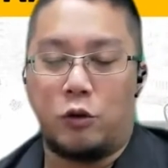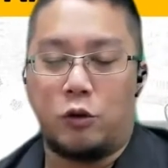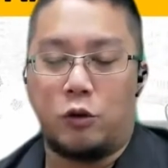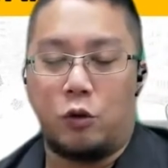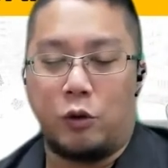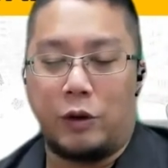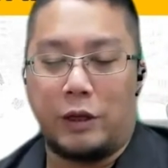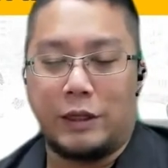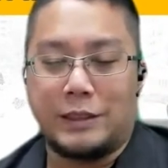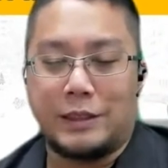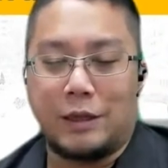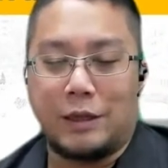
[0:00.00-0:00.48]

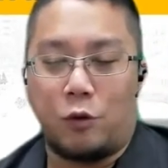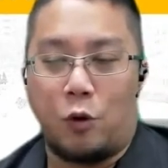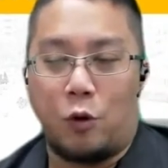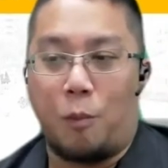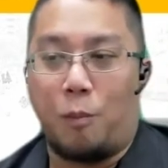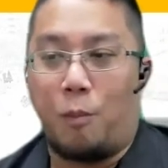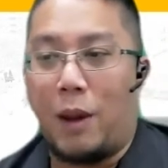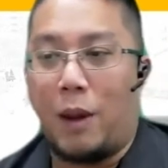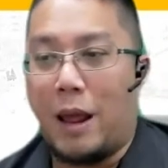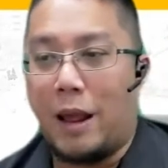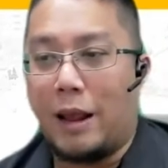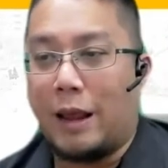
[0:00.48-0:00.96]
don't get stuck with your
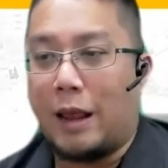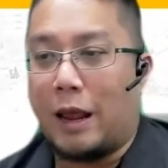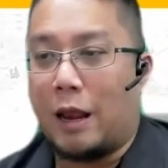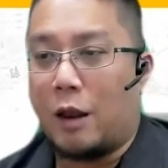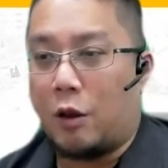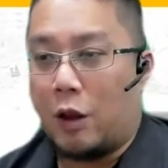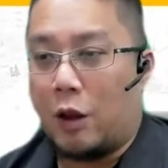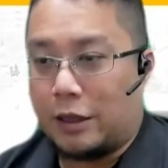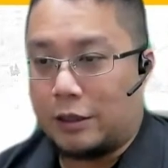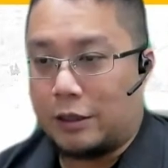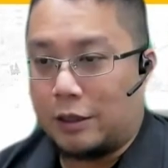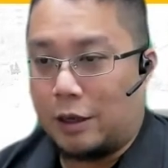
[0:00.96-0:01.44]
blanket and
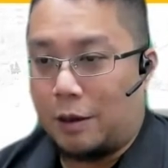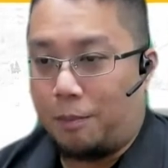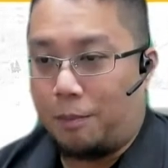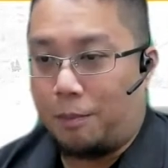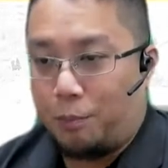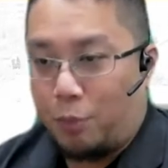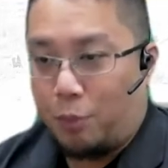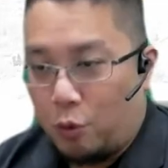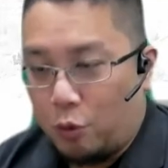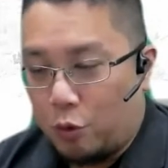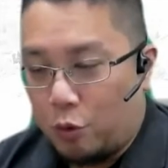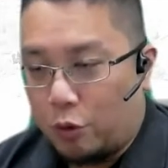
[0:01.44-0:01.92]
you accidentally
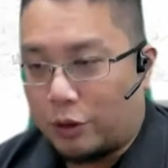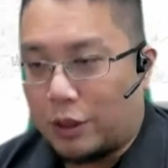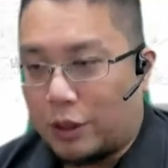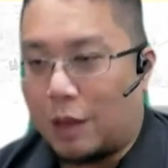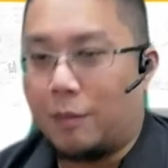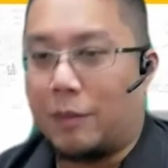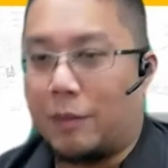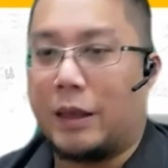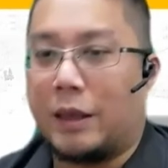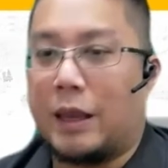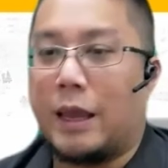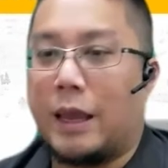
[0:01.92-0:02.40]
pull your
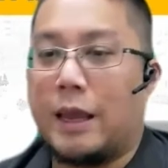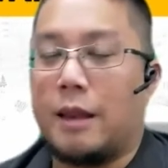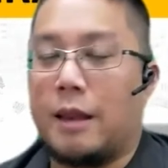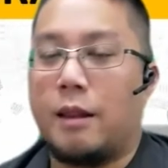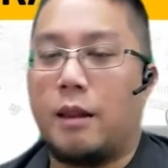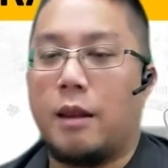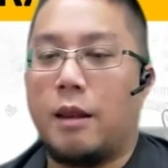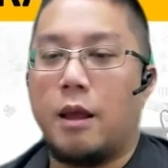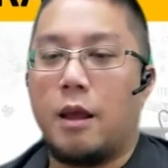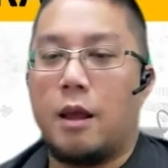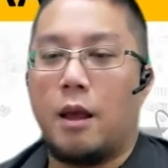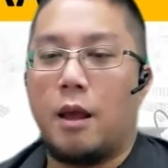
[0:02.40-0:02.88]
thumb again.